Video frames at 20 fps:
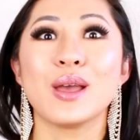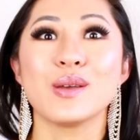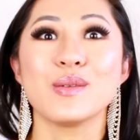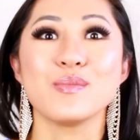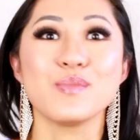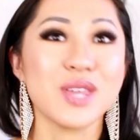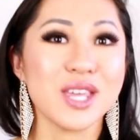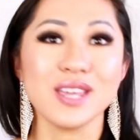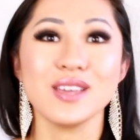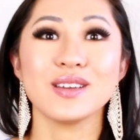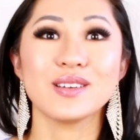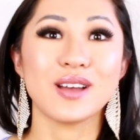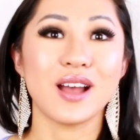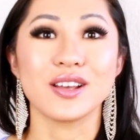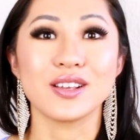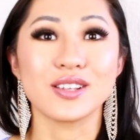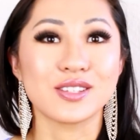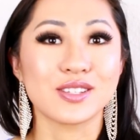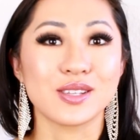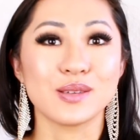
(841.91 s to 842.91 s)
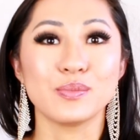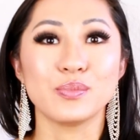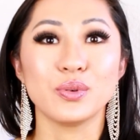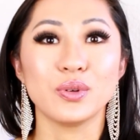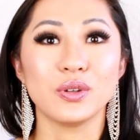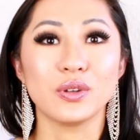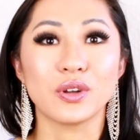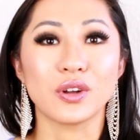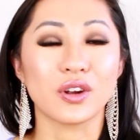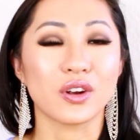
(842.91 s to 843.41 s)
me, a
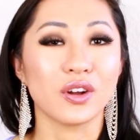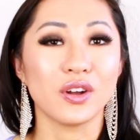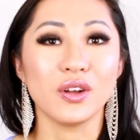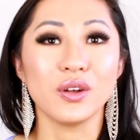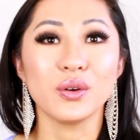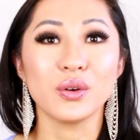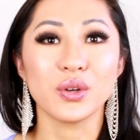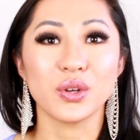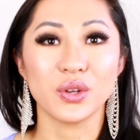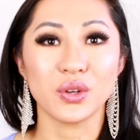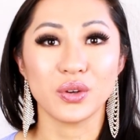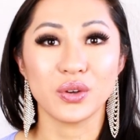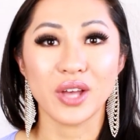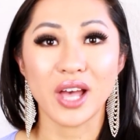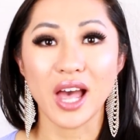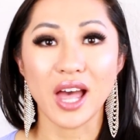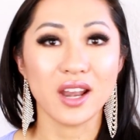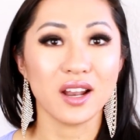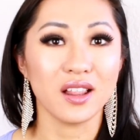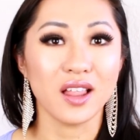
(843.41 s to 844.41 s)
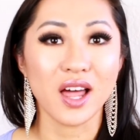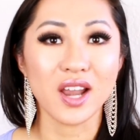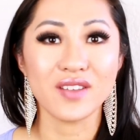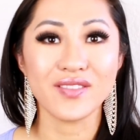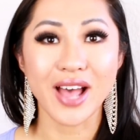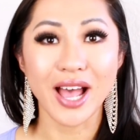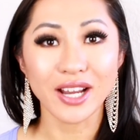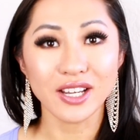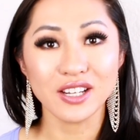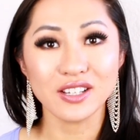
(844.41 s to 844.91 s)
simple girl who had a lot of
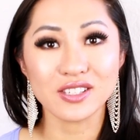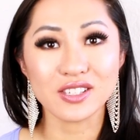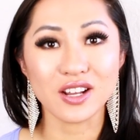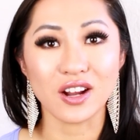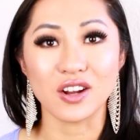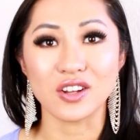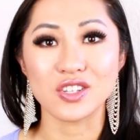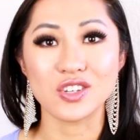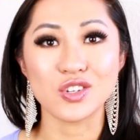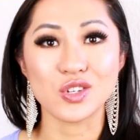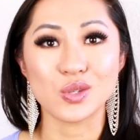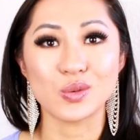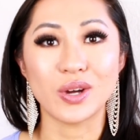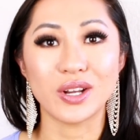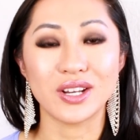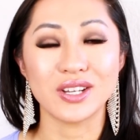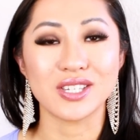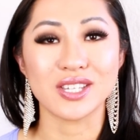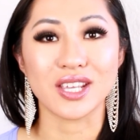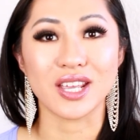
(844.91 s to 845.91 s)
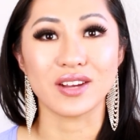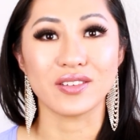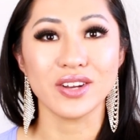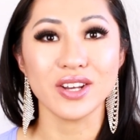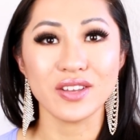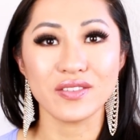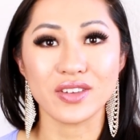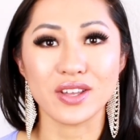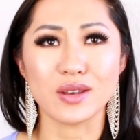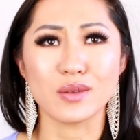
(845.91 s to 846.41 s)
acne scars and just wanted to get rid
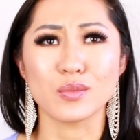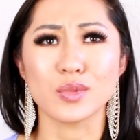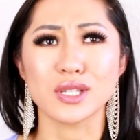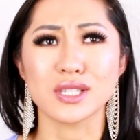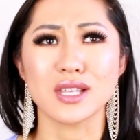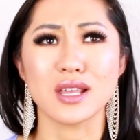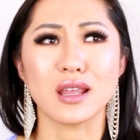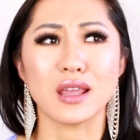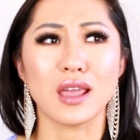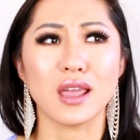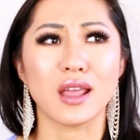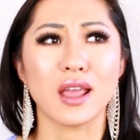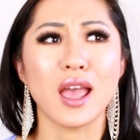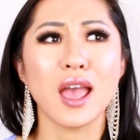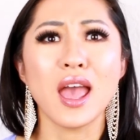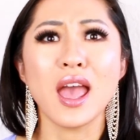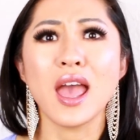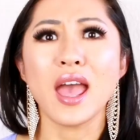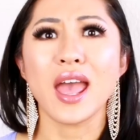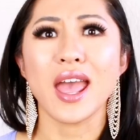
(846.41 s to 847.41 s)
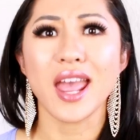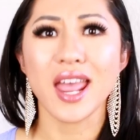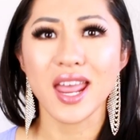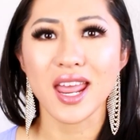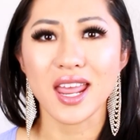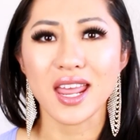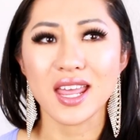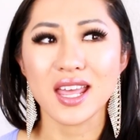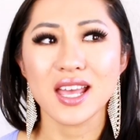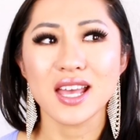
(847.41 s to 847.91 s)
of it and was thinking,
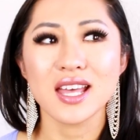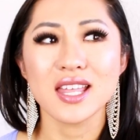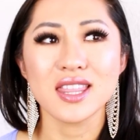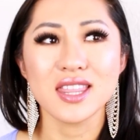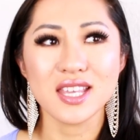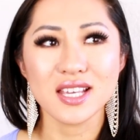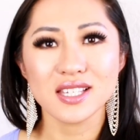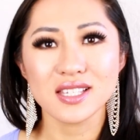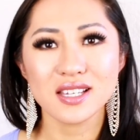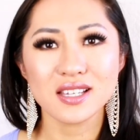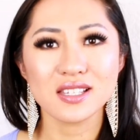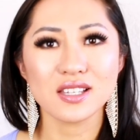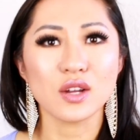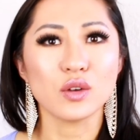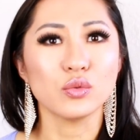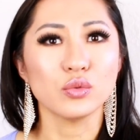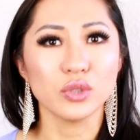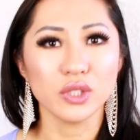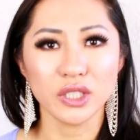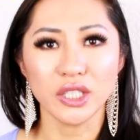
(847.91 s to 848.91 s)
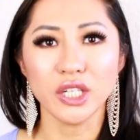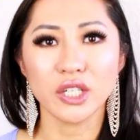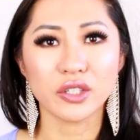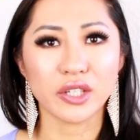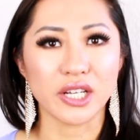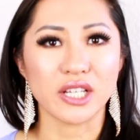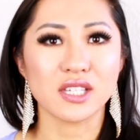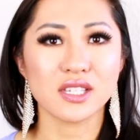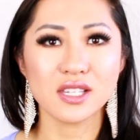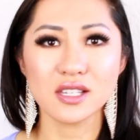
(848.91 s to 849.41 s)
hey, this is a really
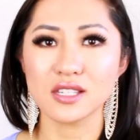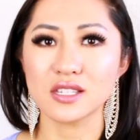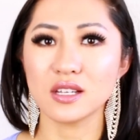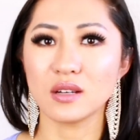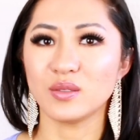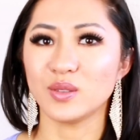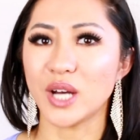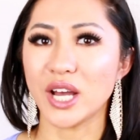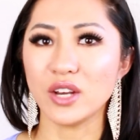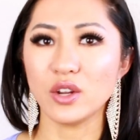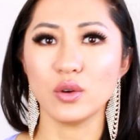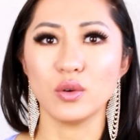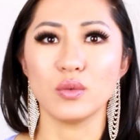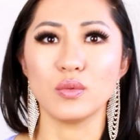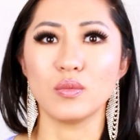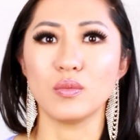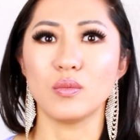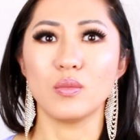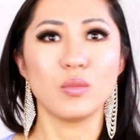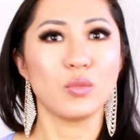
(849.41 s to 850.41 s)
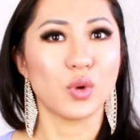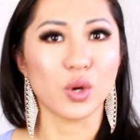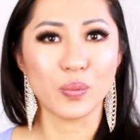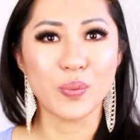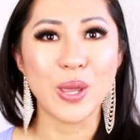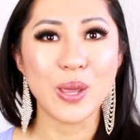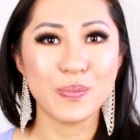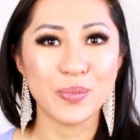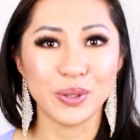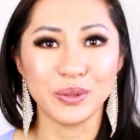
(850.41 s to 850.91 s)
great system. Why don't more
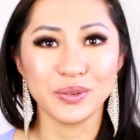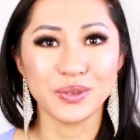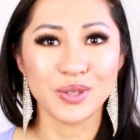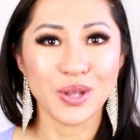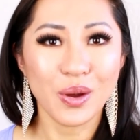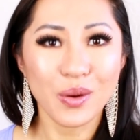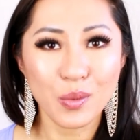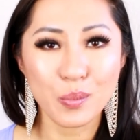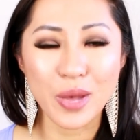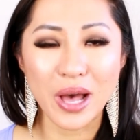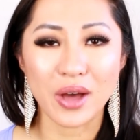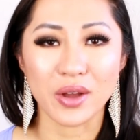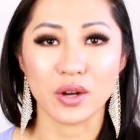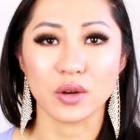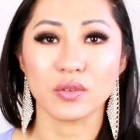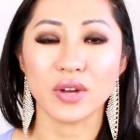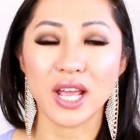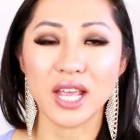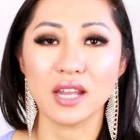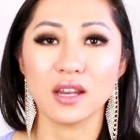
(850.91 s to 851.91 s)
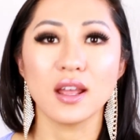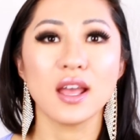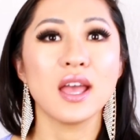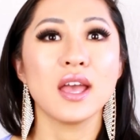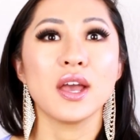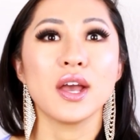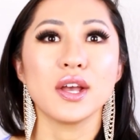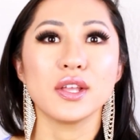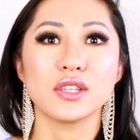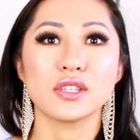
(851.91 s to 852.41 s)
people know about it, right?
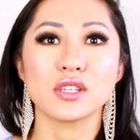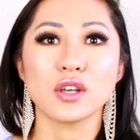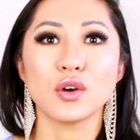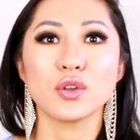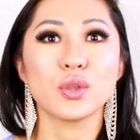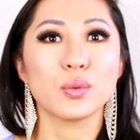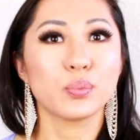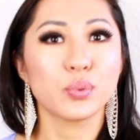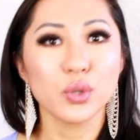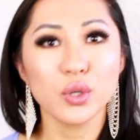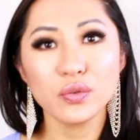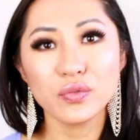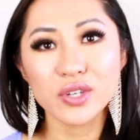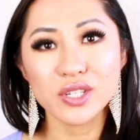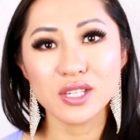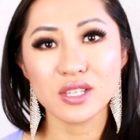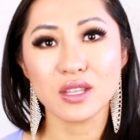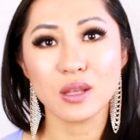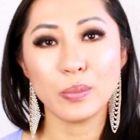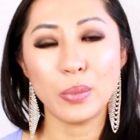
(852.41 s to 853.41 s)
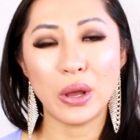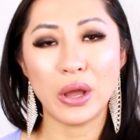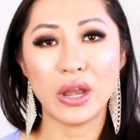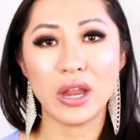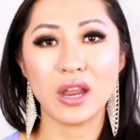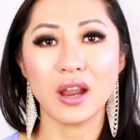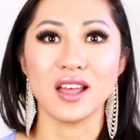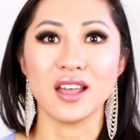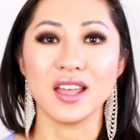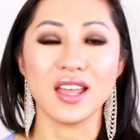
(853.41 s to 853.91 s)
And so the proof is in the
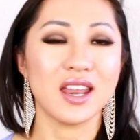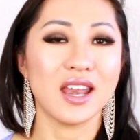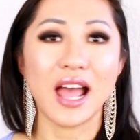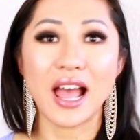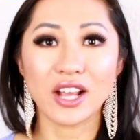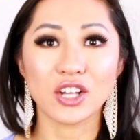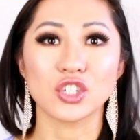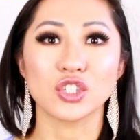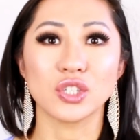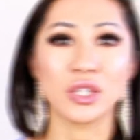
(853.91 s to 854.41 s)
pudding. It actually